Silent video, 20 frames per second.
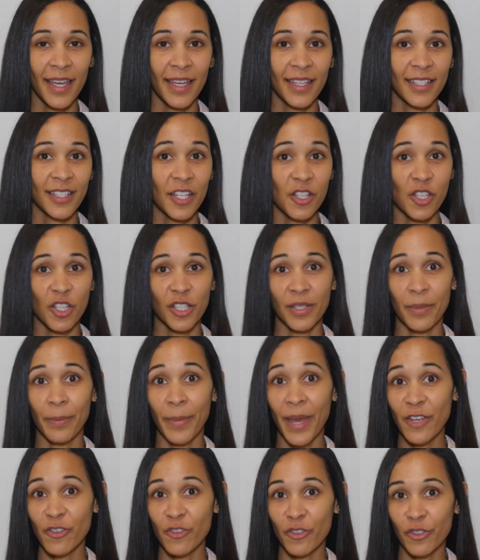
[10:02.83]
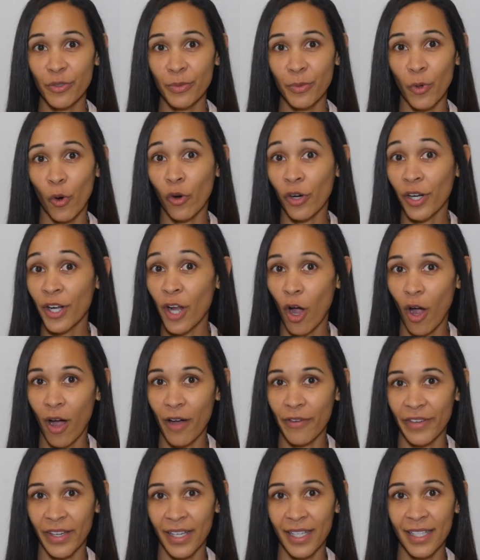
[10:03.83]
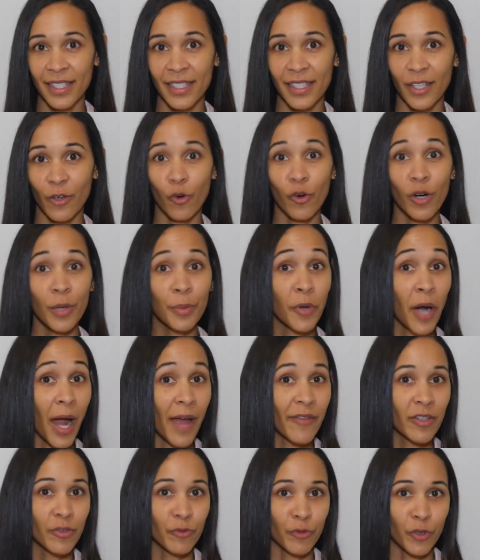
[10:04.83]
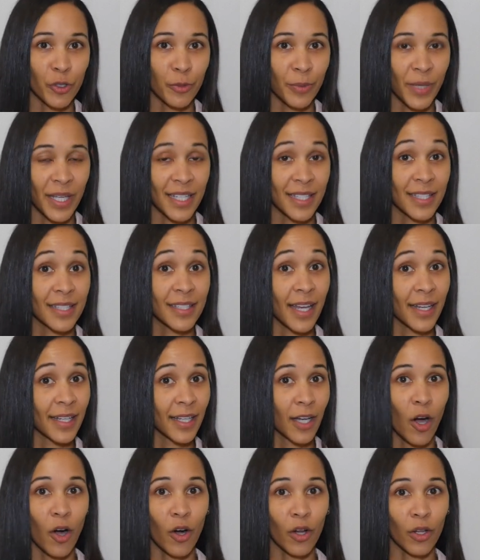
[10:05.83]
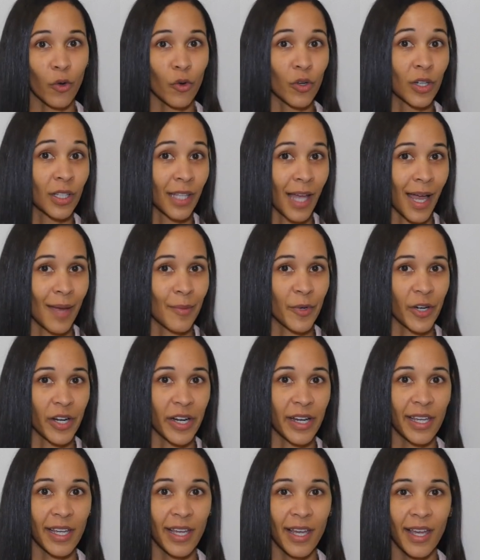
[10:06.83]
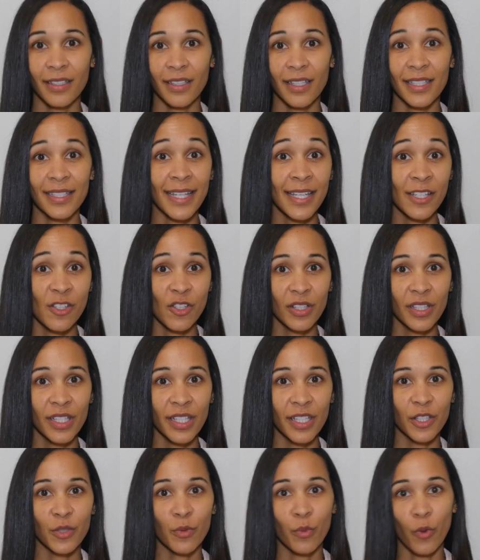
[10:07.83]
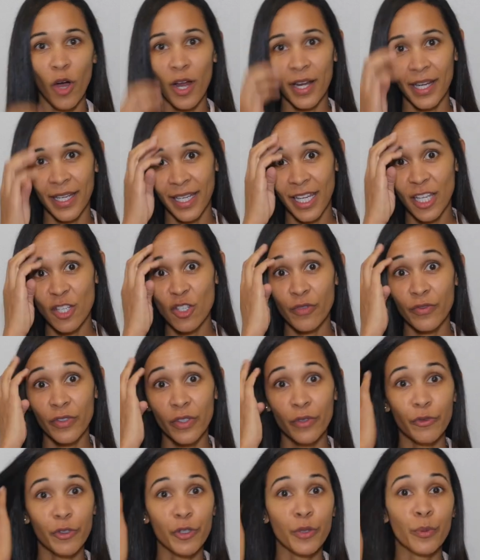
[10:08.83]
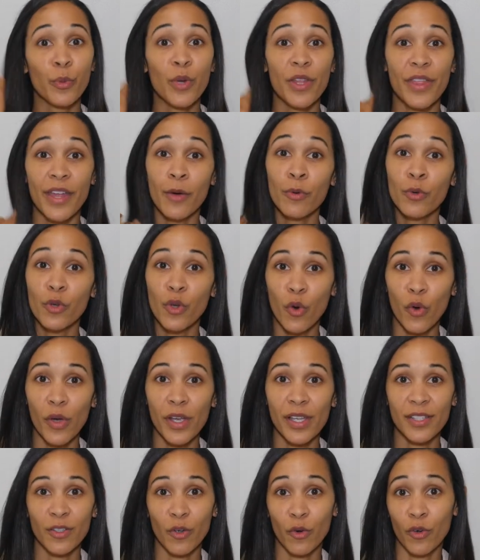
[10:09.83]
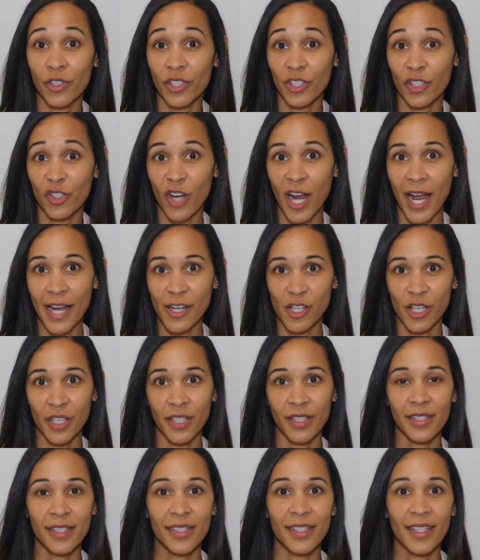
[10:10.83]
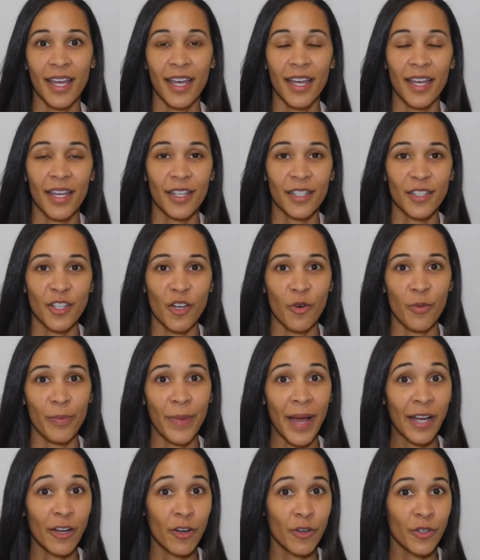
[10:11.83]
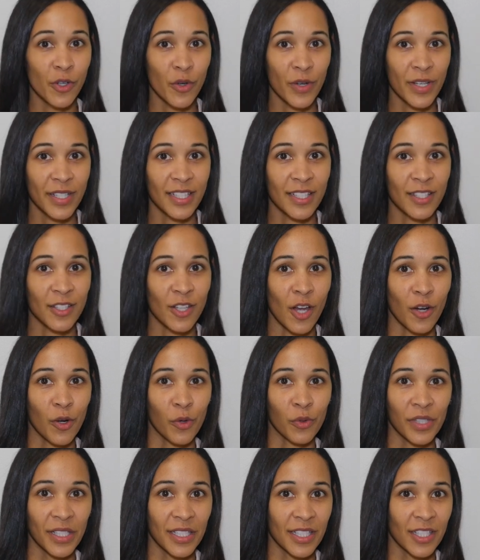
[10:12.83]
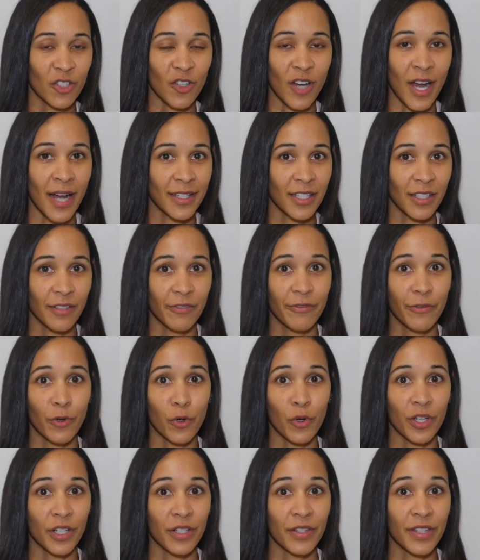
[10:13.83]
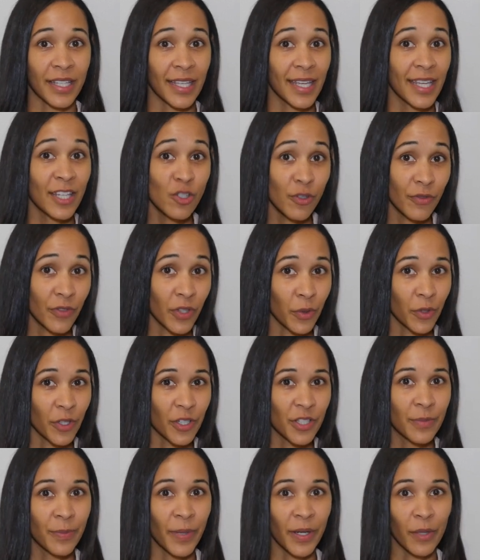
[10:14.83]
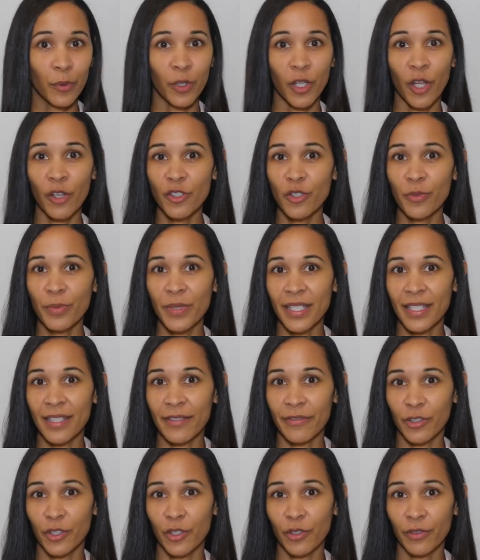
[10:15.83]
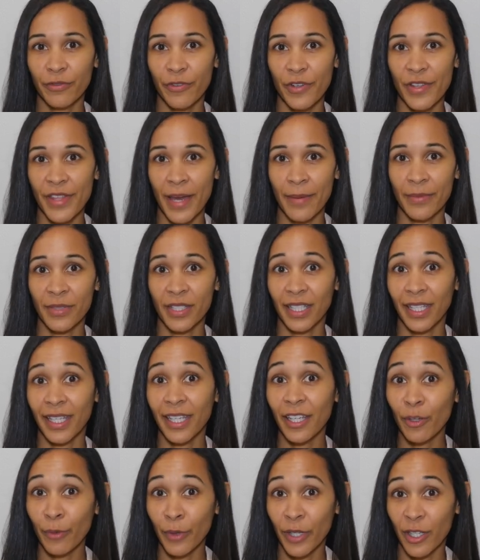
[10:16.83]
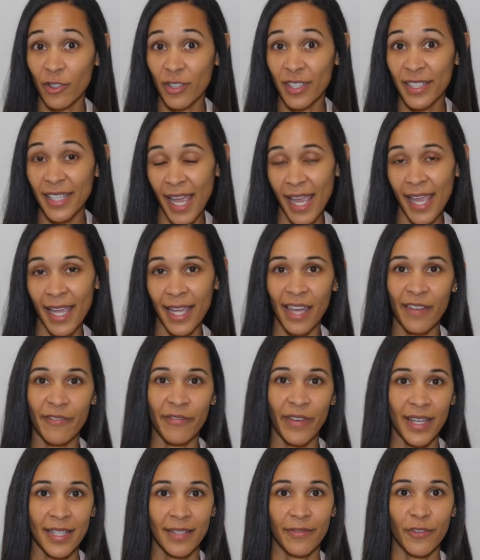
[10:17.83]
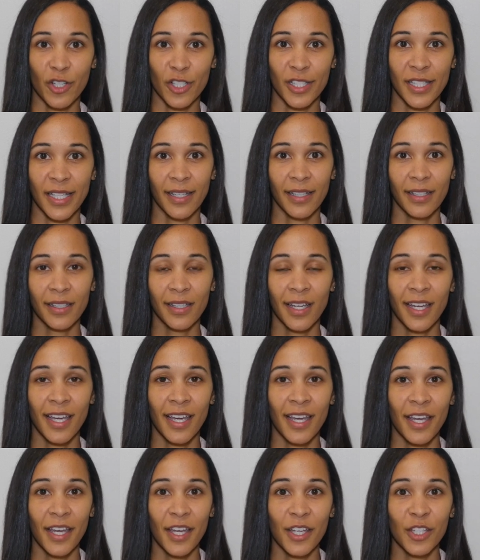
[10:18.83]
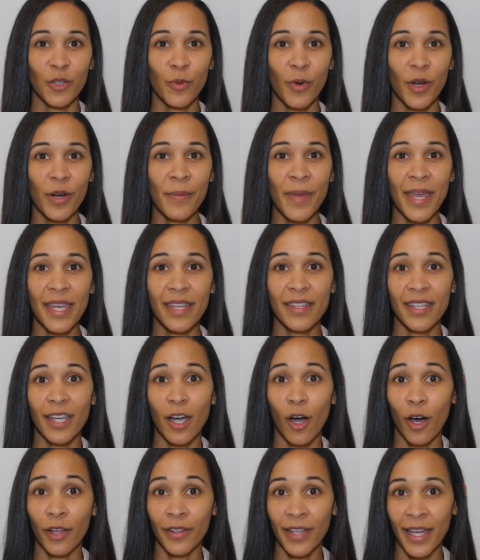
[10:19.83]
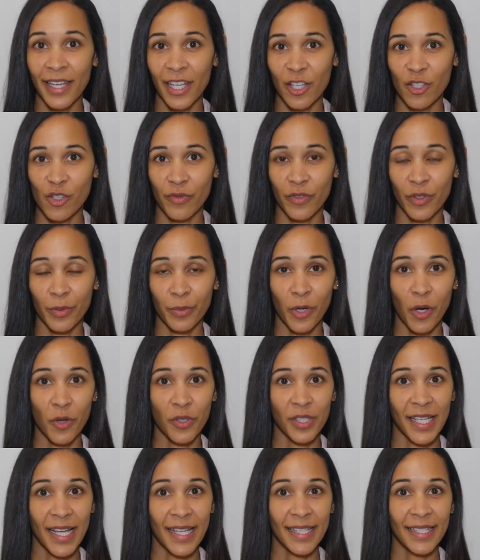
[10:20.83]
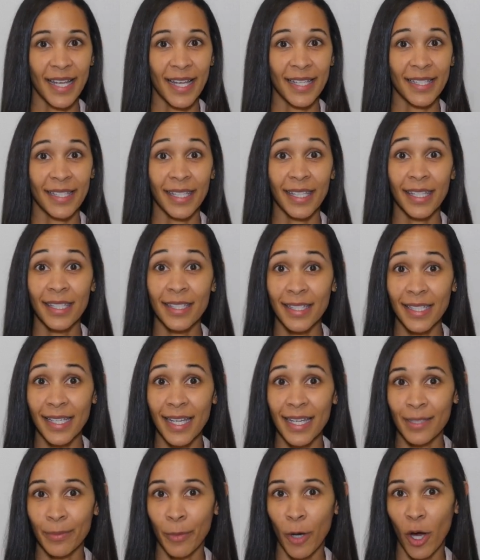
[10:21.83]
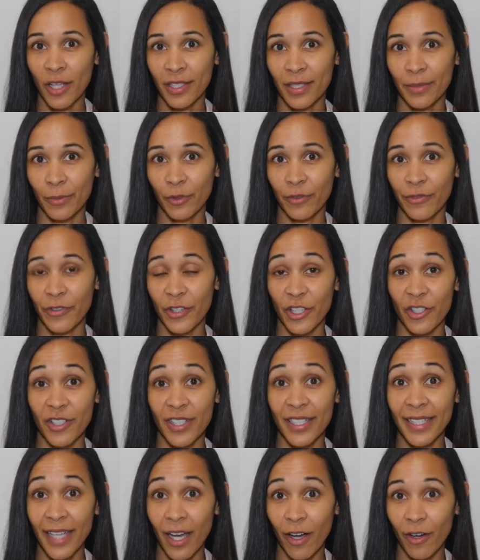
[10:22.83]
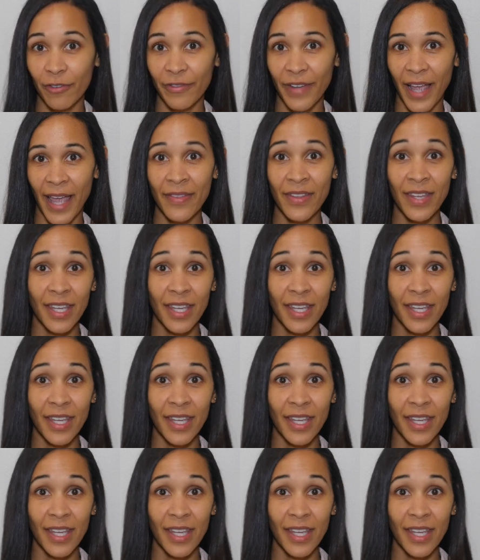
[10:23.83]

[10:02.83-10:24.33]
such as a bedroom or an office, or a private room in a study hall or a library. Essentially, you want an interview room without noise or distractions. So, background noise is not only distracting for the interviewers, but it will also be difficult for them to hear what you're saying and vice versa. You want to make the online interview process as easy as possible for yourself and the